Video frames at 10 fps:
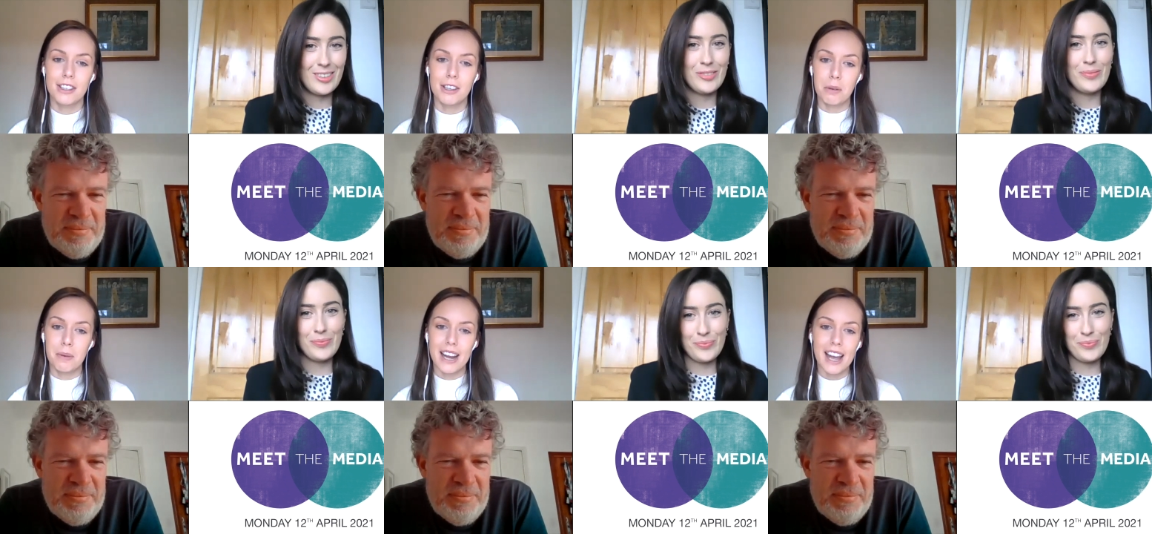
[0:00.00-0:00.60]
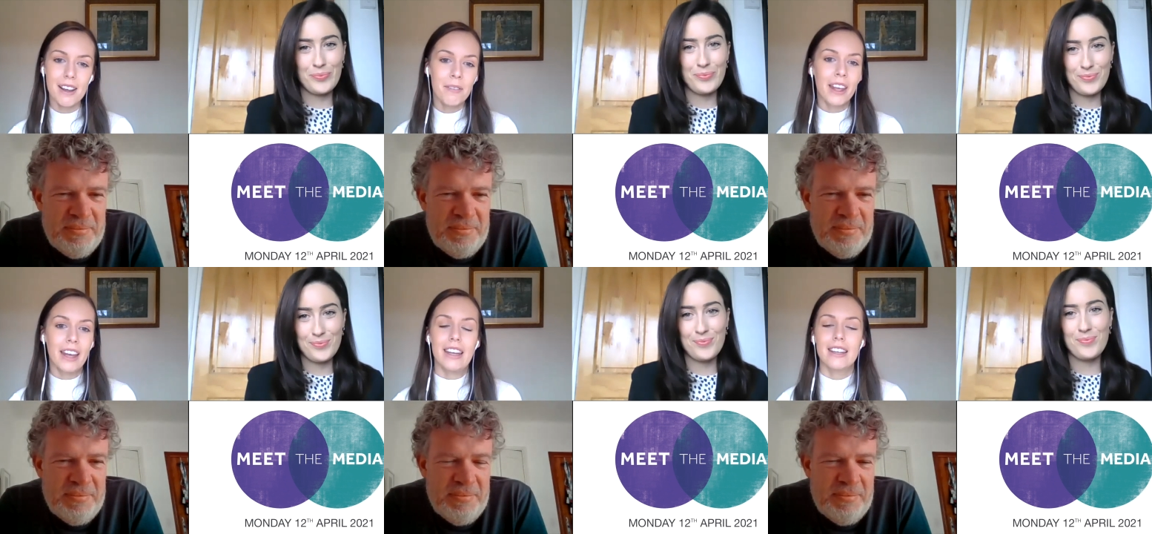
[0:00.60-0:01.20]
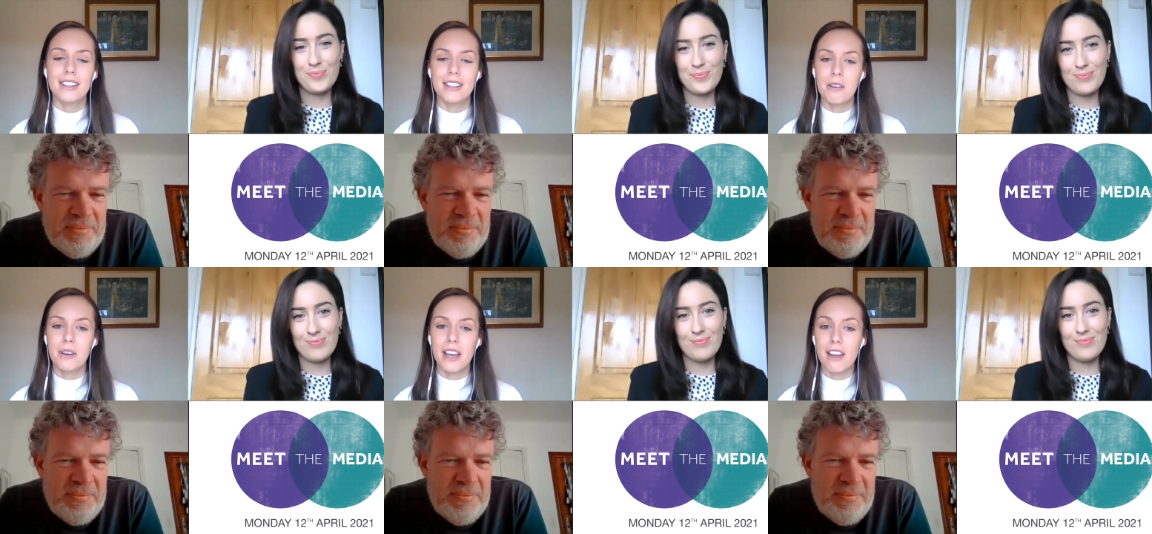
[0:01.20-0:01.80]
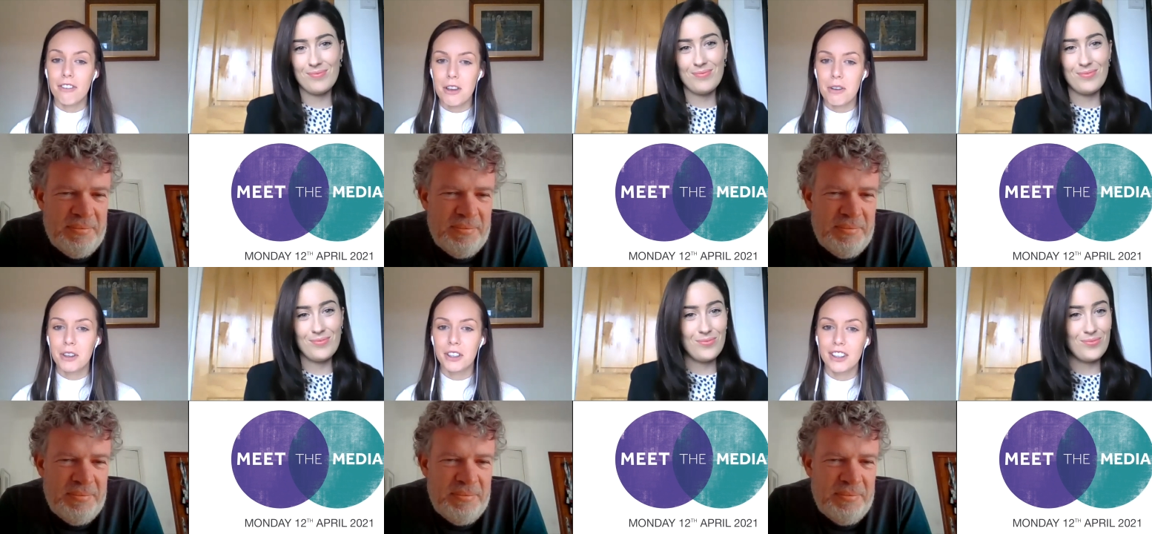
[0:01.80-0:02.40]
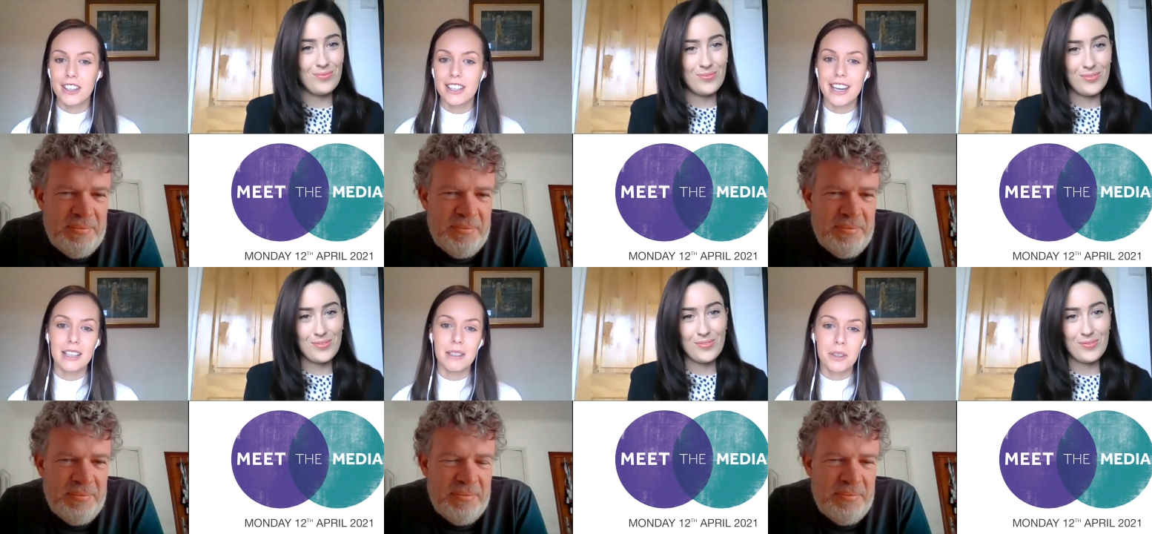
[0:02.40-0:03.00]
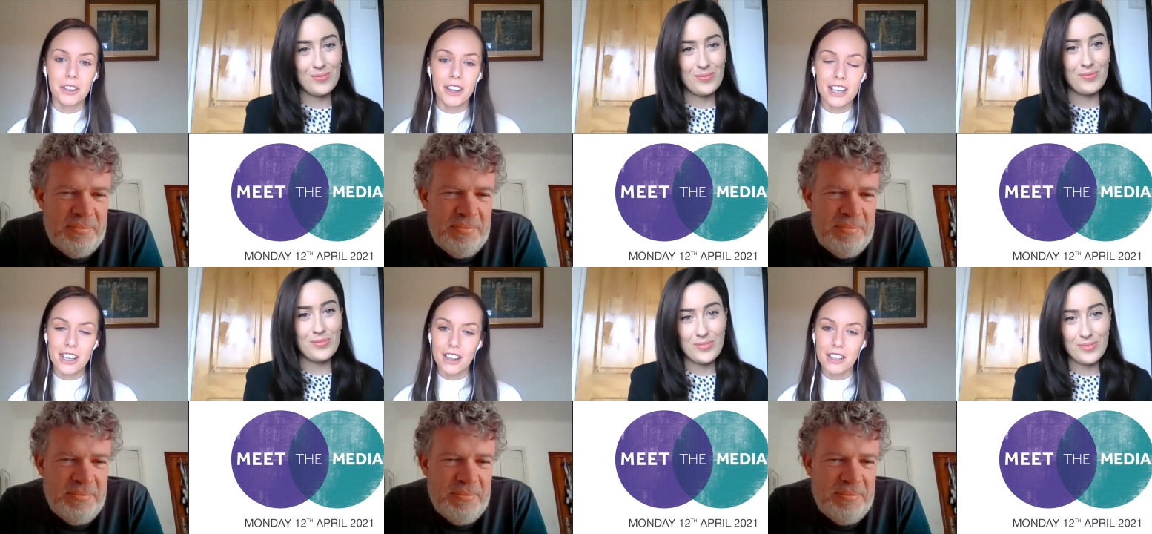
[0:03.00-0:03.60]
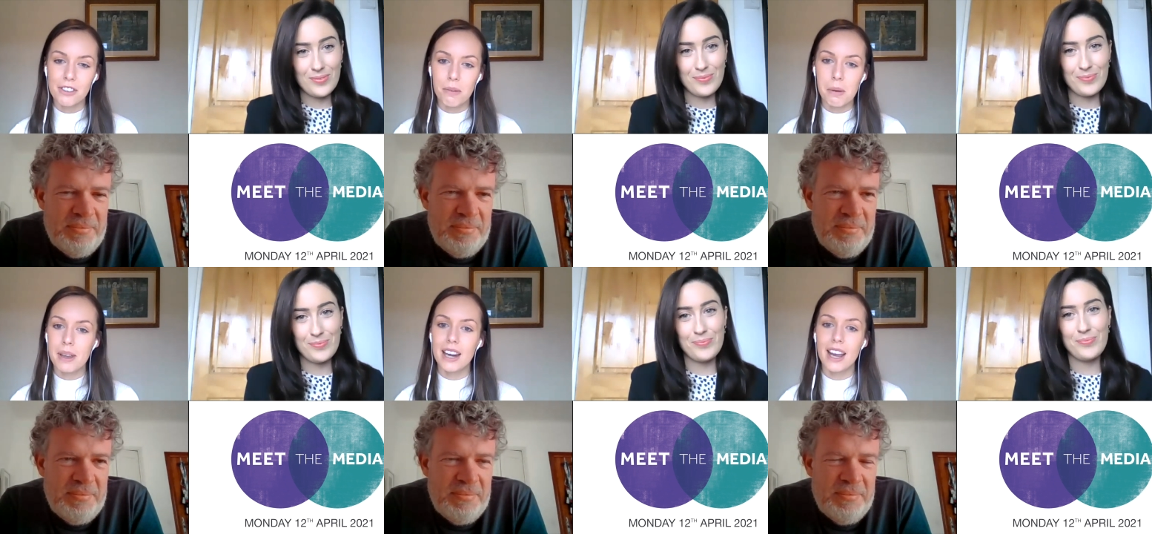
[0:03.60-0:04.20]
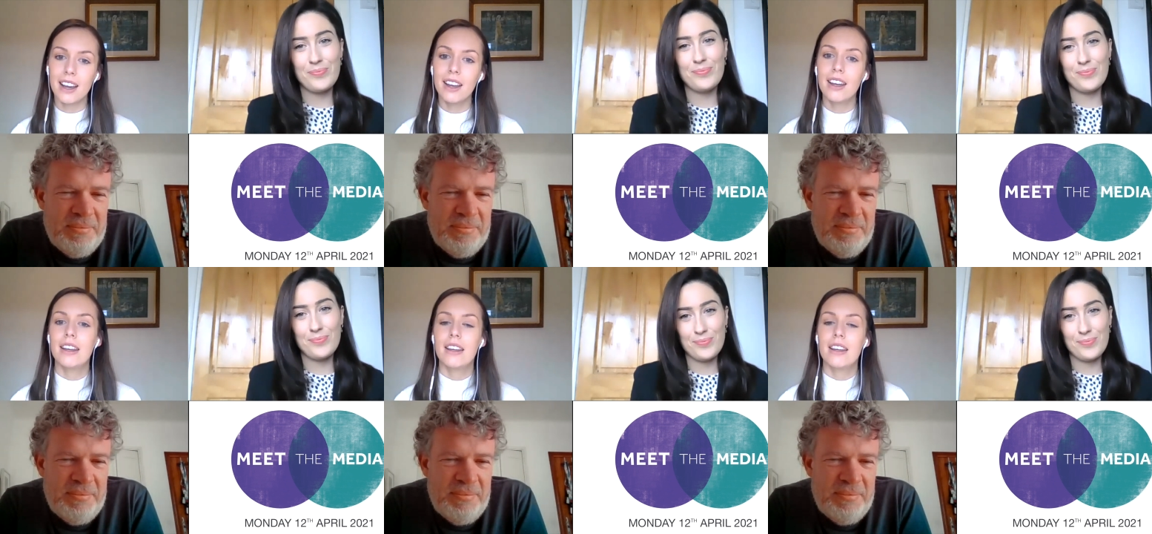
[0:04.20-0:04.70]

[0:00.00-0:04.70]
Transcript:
Speaker 1: social media. So if you could take some screenshots from your meeting,